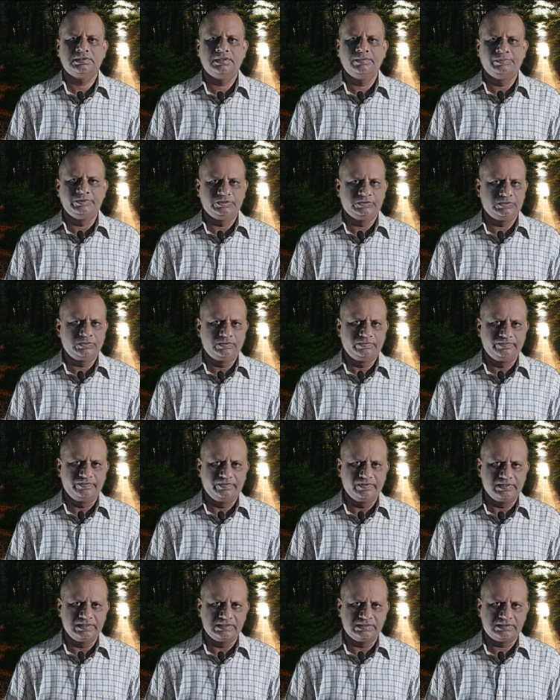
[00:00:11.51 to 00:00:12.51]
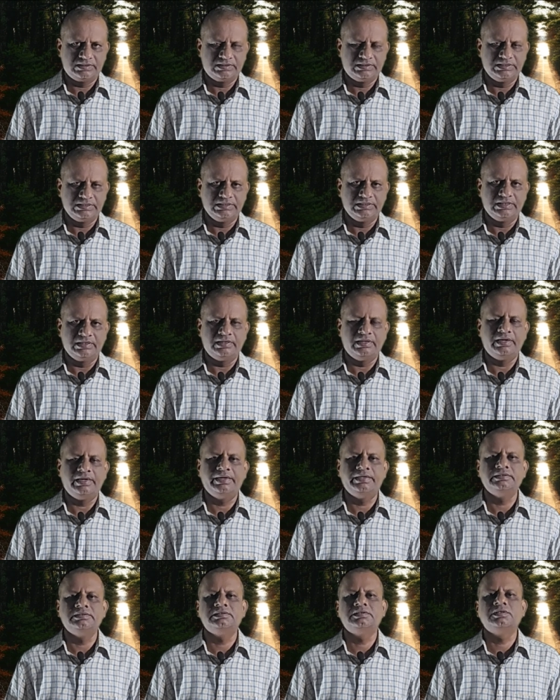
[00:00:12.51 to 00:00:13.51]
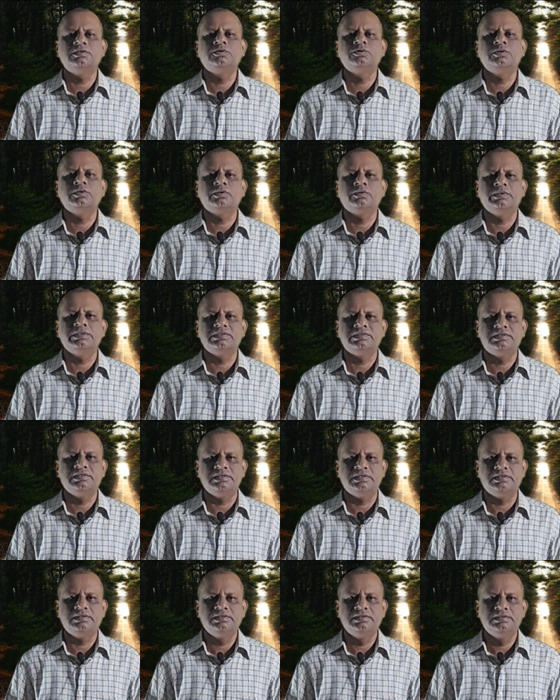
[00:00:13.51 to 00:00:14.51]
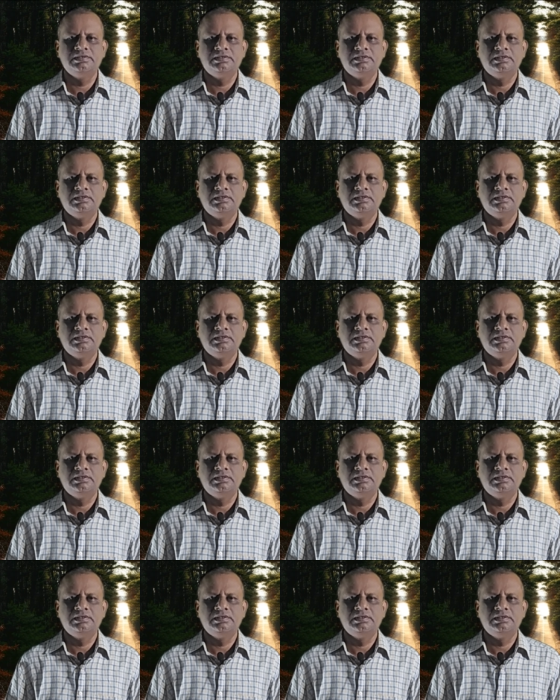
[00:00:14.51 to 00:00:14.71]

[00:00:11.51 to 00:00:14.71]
episode, we will see the answer to the question